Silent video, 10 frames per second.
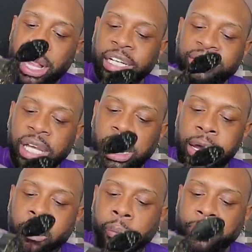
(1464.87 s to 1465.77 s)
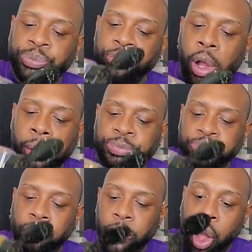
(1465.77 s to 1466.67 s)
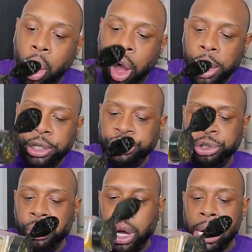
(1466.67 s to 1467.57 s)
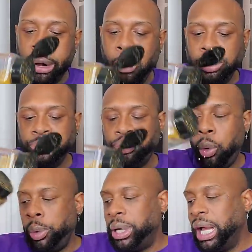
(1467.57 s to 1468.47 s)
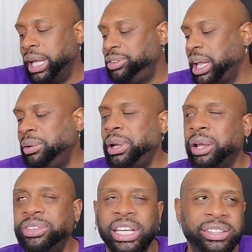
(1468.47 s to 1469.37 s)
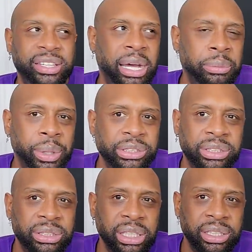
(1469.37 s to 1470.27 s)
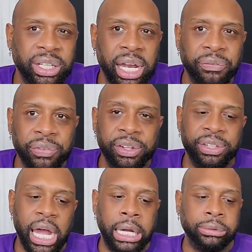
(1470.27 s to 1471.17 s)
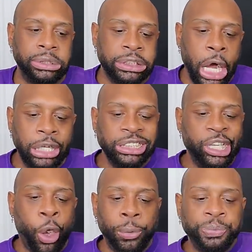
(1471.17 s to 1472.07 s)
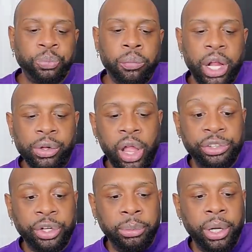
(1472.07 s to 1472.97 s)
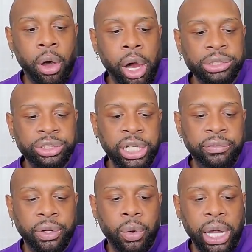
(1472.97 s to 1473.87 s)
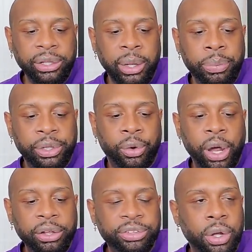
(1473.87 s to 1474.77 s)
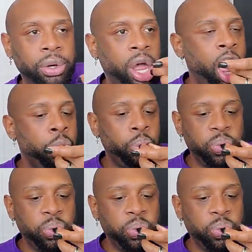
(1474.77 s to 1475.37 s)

it's kind of harder to um, I guess I'm not gonna say accept, but it kind of feels like it's gonna be harder to even go out there and put the gravestone up